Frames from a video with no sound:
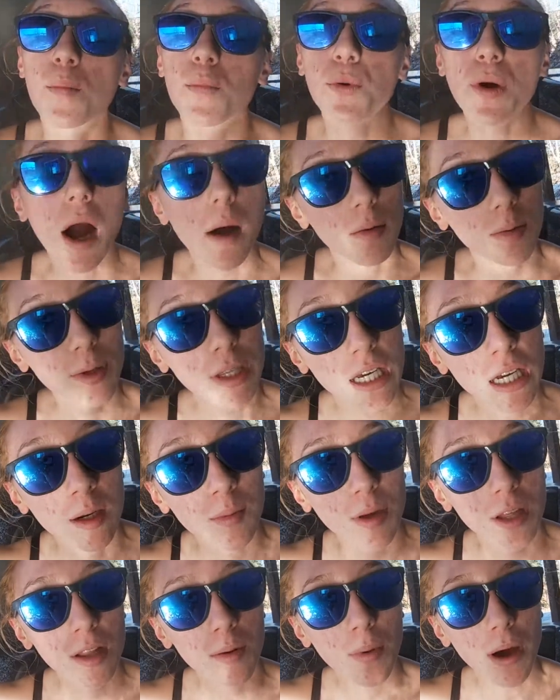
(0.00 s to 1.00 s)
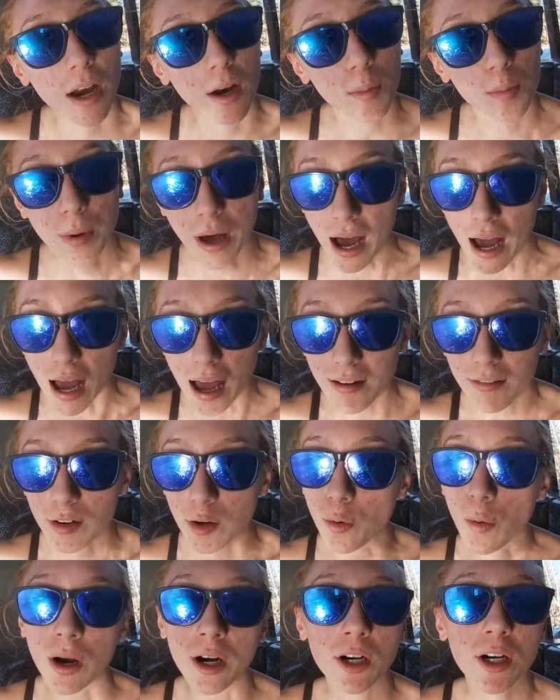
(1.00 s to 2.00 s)
Probably going to be the better bet. If
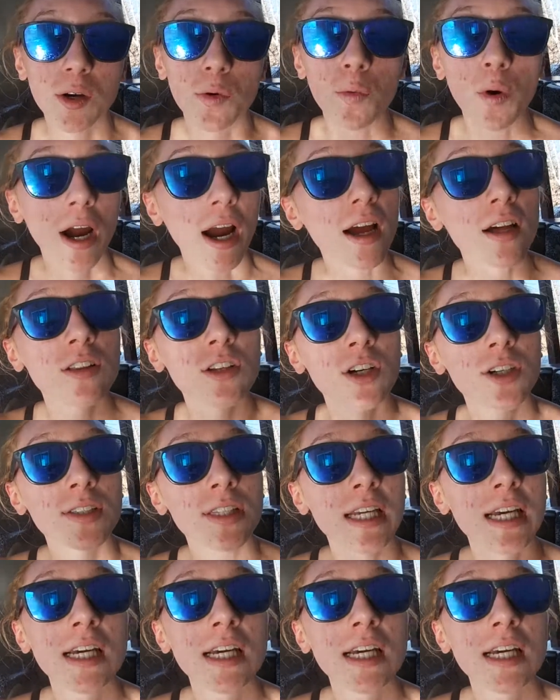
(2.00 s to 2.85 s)
you're wondering where I learned